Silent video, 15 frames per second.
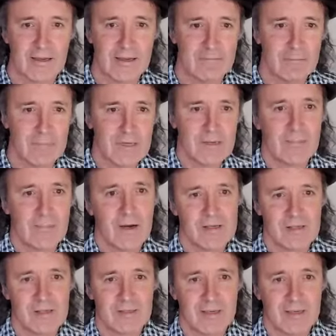and
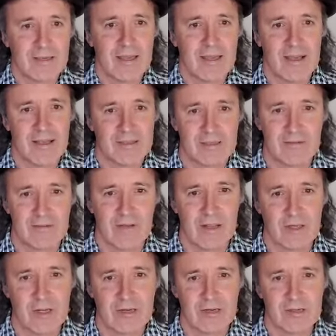minimizing the accounts of our
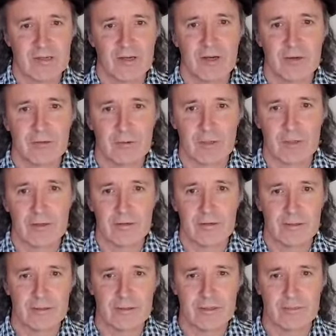genocidal
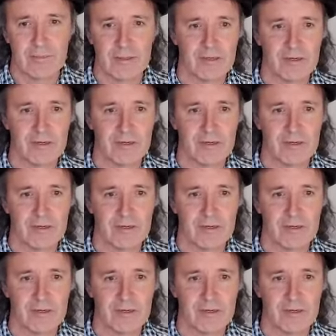colonialism in